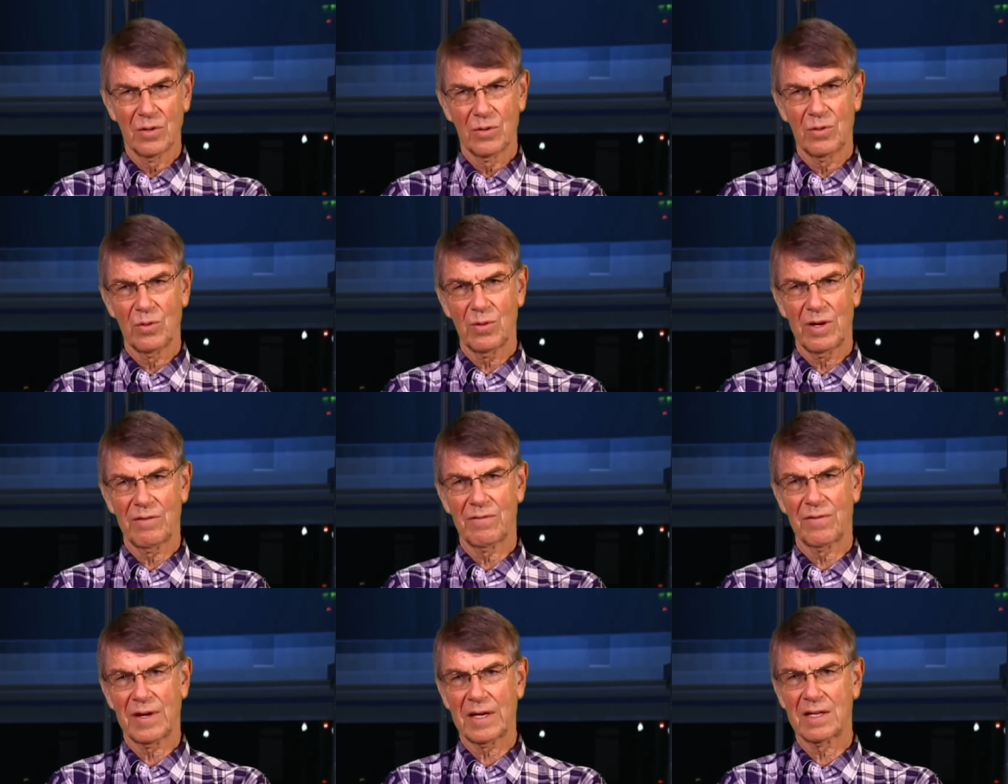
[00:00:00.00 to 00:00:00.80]
to
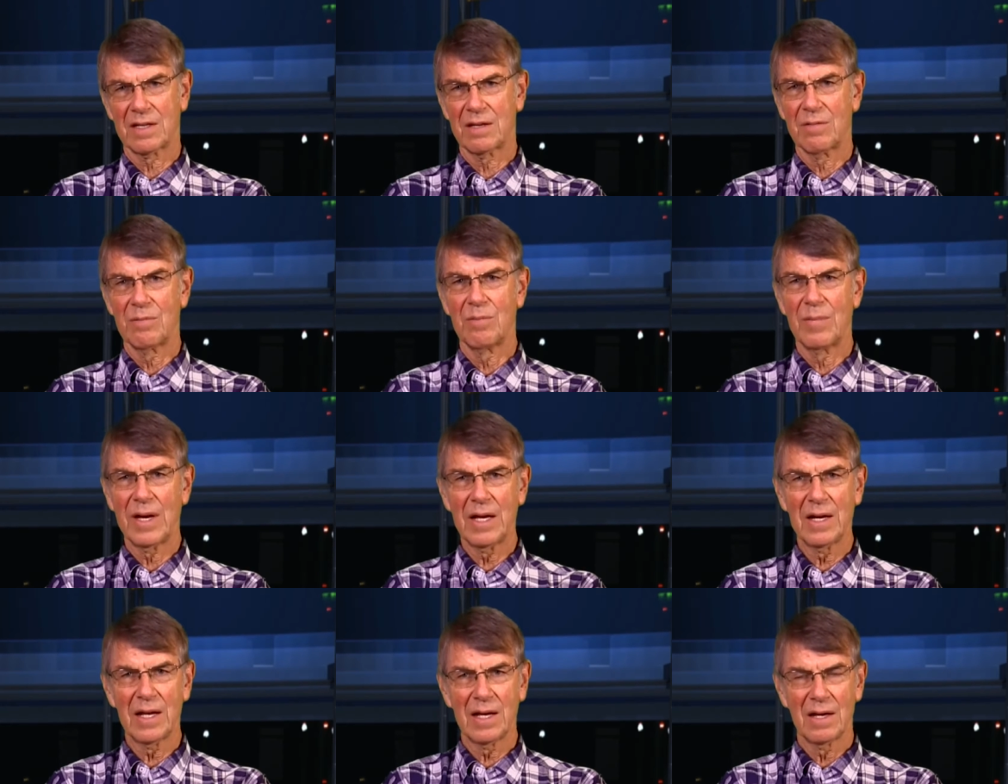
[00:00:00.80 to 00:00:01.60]
affect
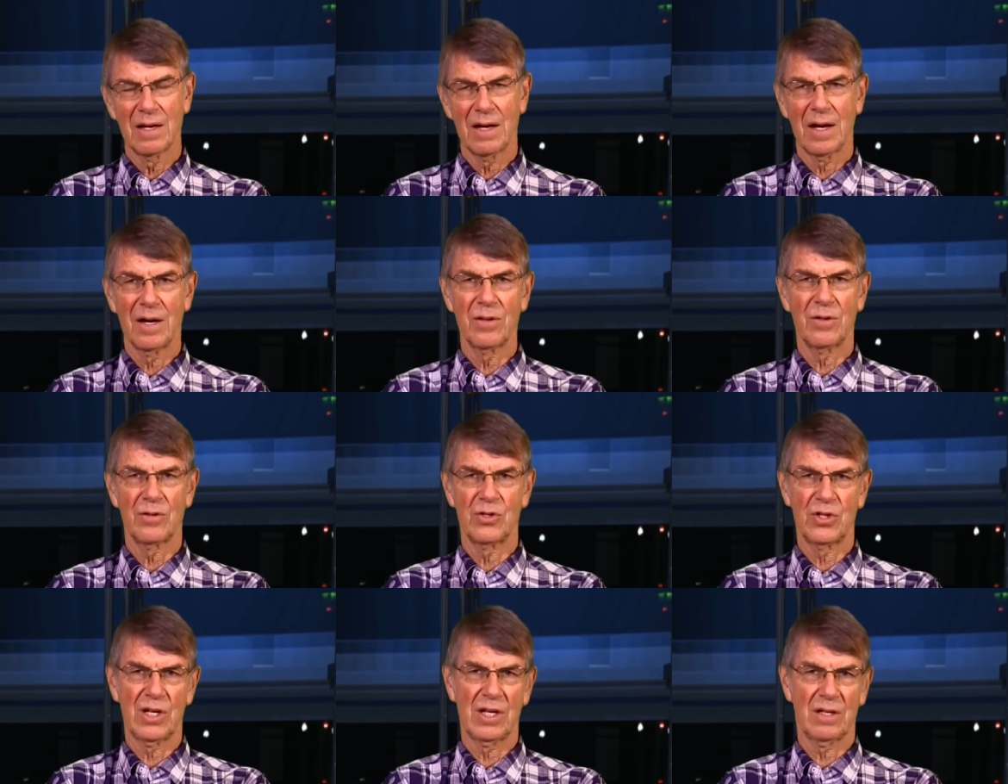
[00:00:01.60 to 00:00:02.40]
many other
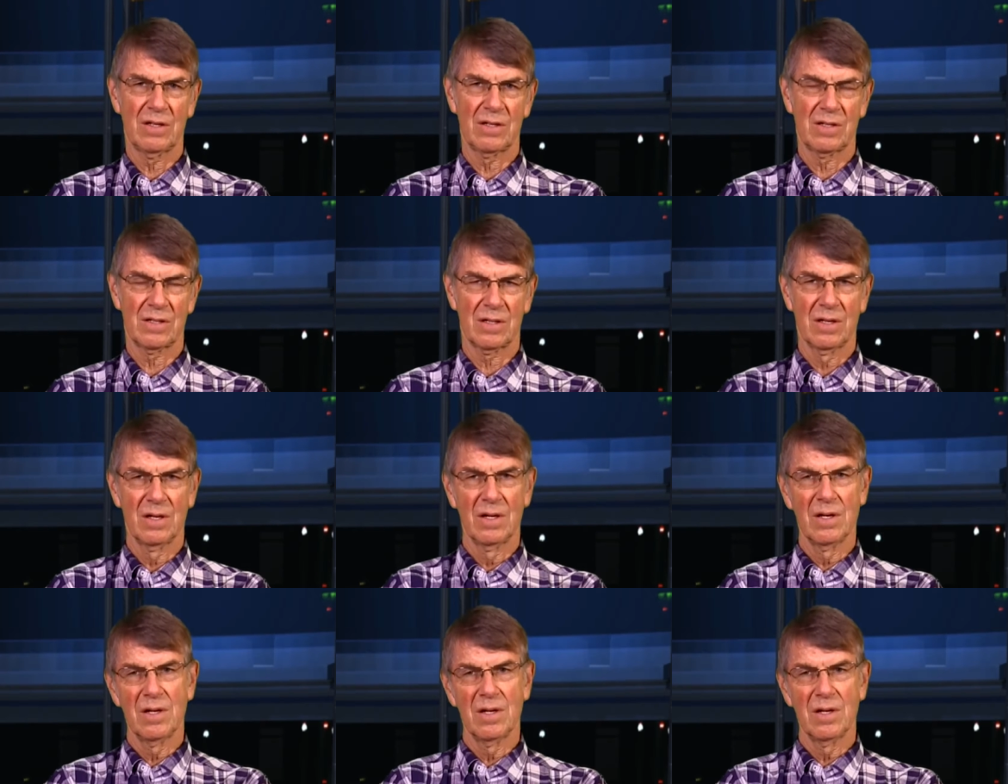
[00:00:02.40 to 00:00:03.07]
genes,